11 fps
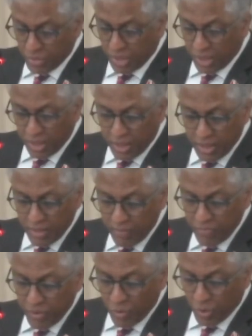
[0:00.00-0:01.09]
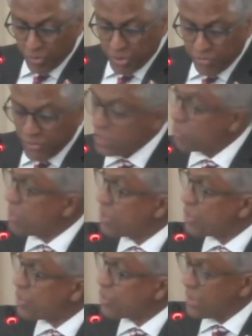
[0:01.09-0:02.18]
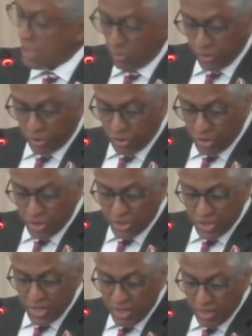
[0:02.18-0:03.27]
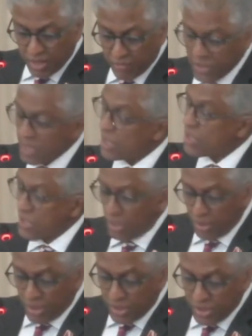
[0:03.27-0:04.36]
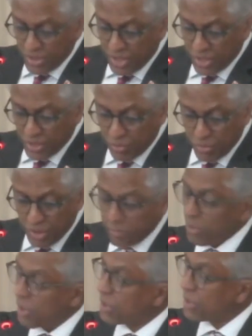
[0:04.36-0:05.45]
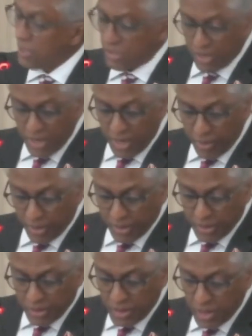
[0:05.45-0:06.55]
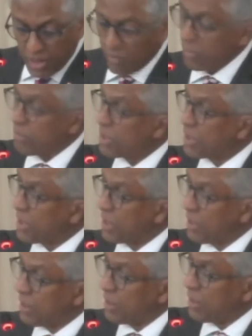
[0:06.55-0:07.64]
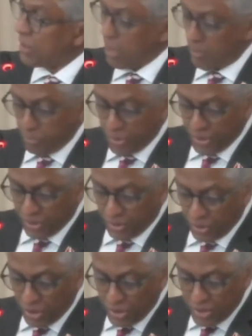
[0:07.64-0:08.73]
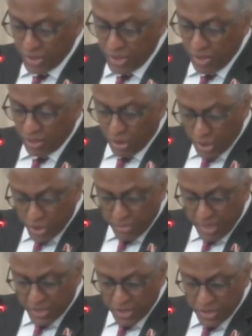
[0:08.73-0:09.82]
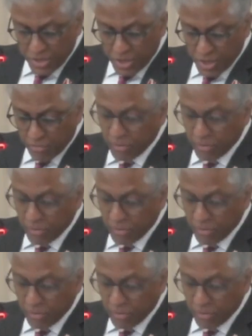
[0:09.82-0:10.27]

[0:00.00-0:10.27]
be clear, one must first be associated with CROSS, give the necessary consents to being appointed as director of a particular company. CROSS matches data from